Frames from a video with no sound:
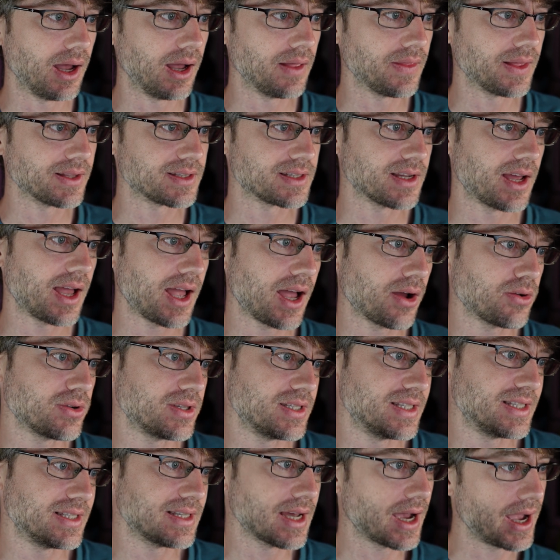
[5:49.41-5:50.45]
That's not how
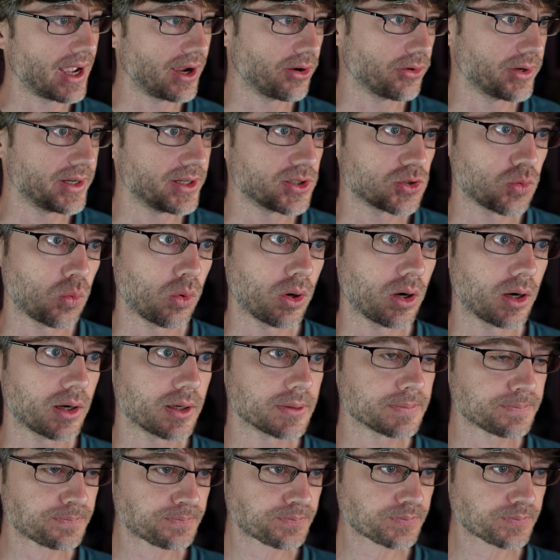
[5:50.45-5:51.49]
diaries work.